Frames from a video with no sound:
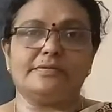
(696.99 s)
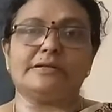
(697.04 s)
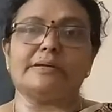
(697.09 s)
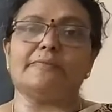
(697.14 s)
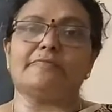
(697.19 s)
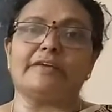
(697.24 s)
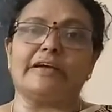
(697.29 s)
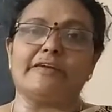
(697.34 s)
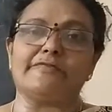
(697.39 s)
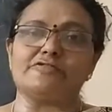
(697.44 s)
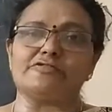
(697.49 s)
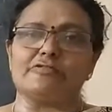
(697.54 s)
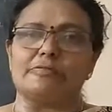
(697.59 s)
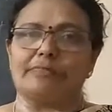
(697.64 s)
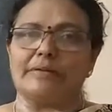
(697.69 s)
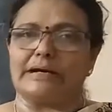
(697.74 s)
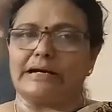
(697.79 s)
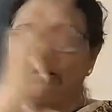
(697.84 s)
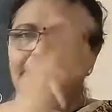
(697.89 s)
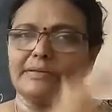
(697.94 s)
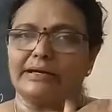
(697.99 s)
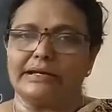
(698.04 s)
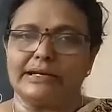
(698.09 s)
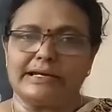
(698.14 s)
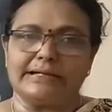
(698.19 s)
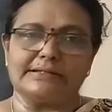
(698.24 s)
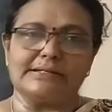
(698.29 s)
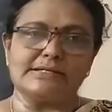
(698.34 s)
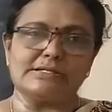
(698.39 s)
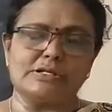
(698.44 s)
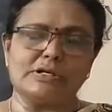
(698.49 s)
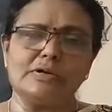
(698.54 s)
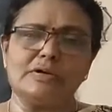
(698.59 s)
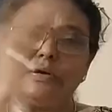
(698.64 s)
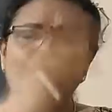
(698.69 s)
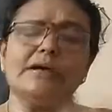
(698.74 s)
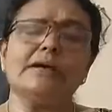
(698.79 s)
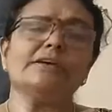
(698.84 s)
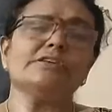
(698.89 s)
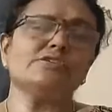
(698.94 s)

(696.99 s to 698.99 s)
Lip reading: The waves will be coming like this now.